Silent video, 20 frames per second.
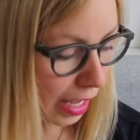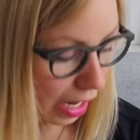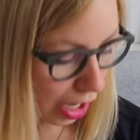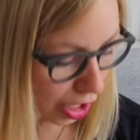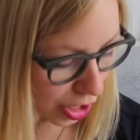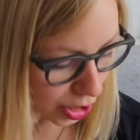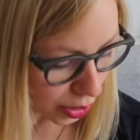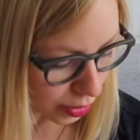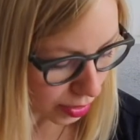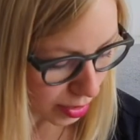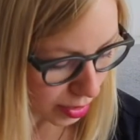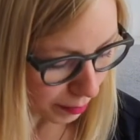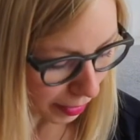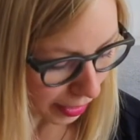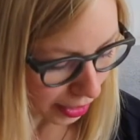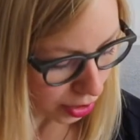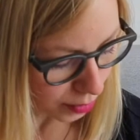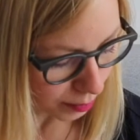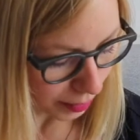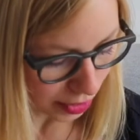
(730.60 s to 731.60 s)
are you
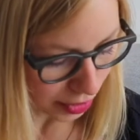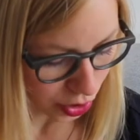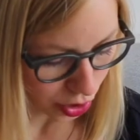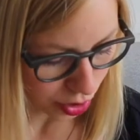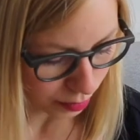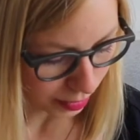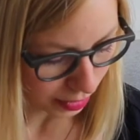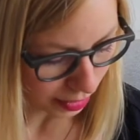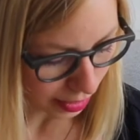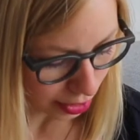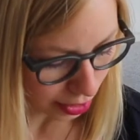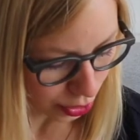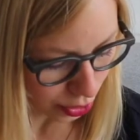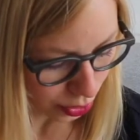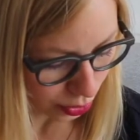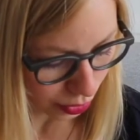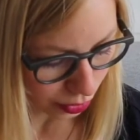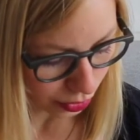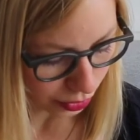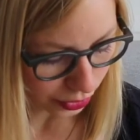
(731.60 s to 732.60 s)
inspired by German
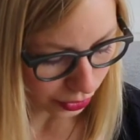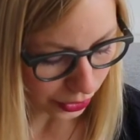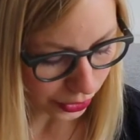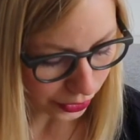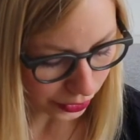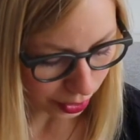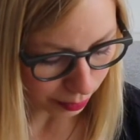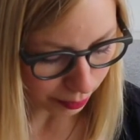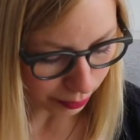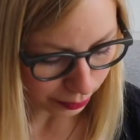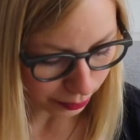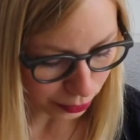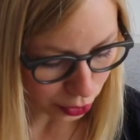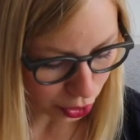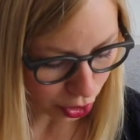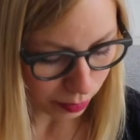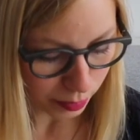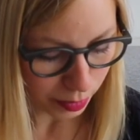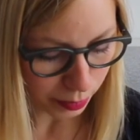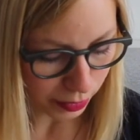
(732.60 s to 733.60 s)
culture, or are there
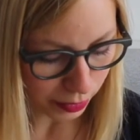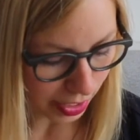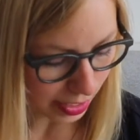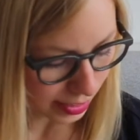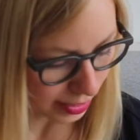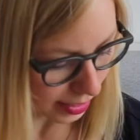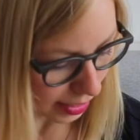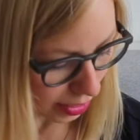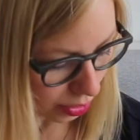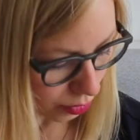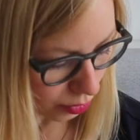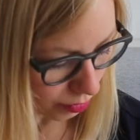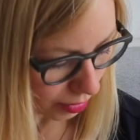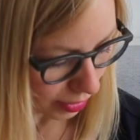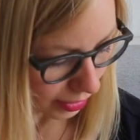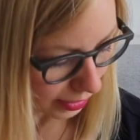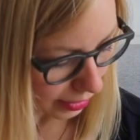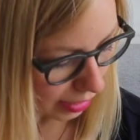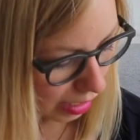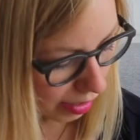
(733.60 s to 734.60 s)
German brands that you
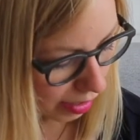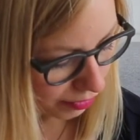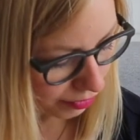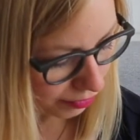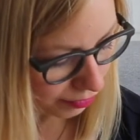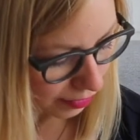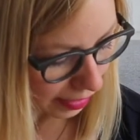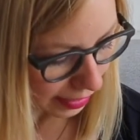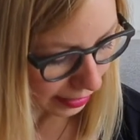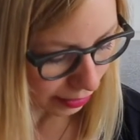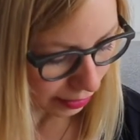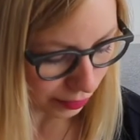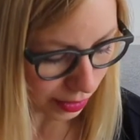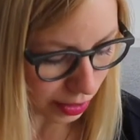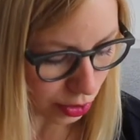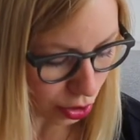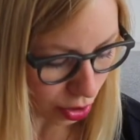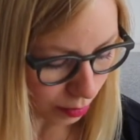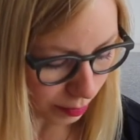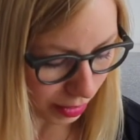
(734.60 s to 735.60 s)
really love? I lived
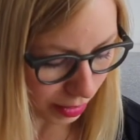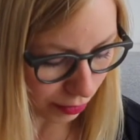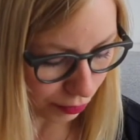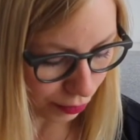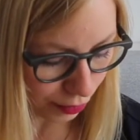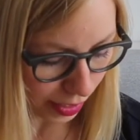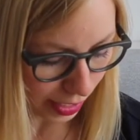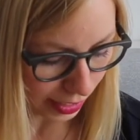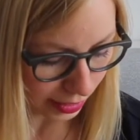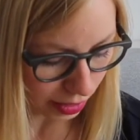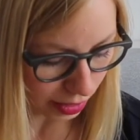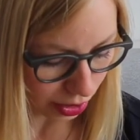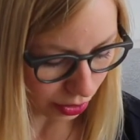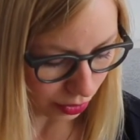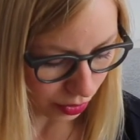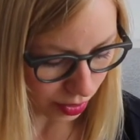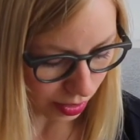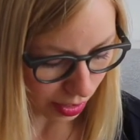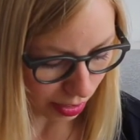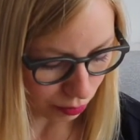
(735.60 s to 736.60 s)
in Germany for 8
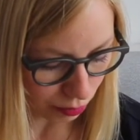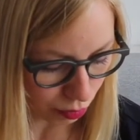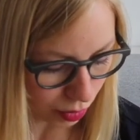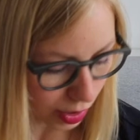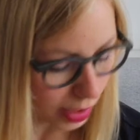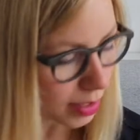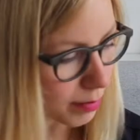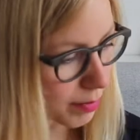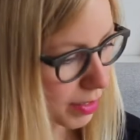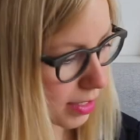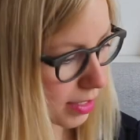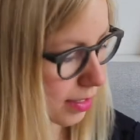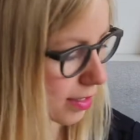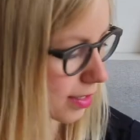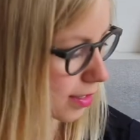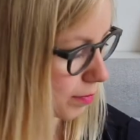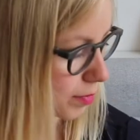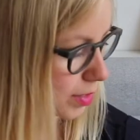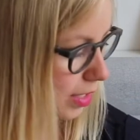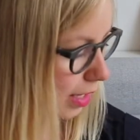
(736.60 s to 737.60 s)
years and really miss it
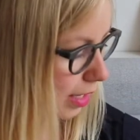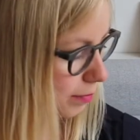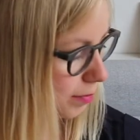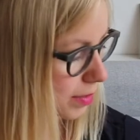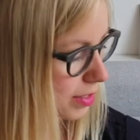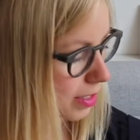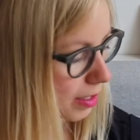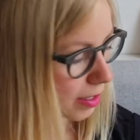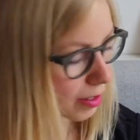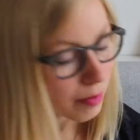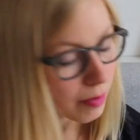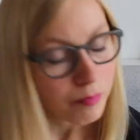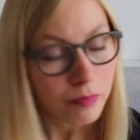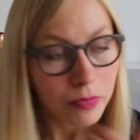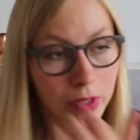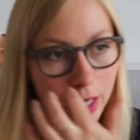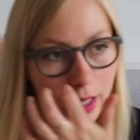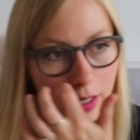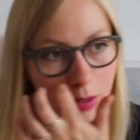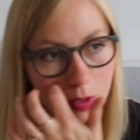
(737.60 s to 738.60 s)
sometimes.
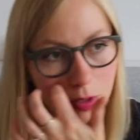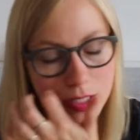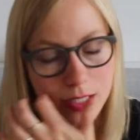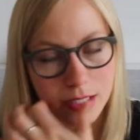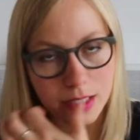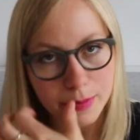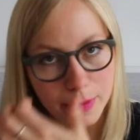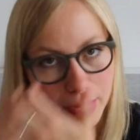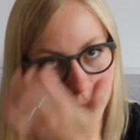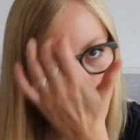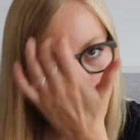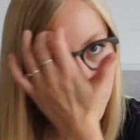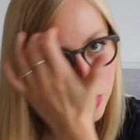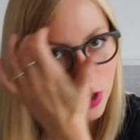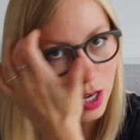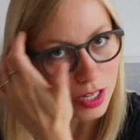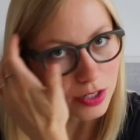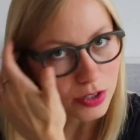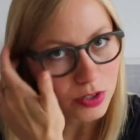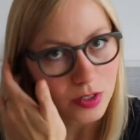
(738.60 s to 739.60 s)
And I was inspired
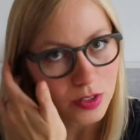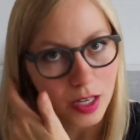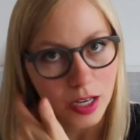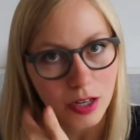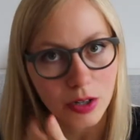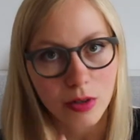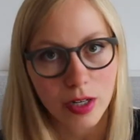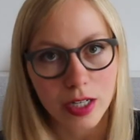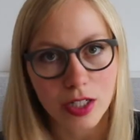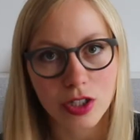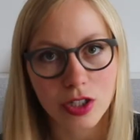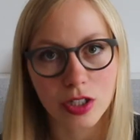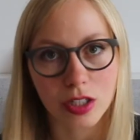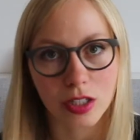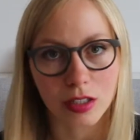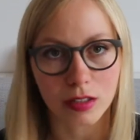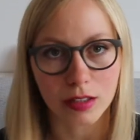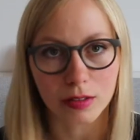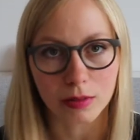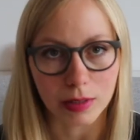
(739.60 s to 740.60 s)
to answer that
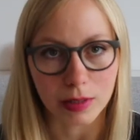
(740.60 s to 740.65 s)
question.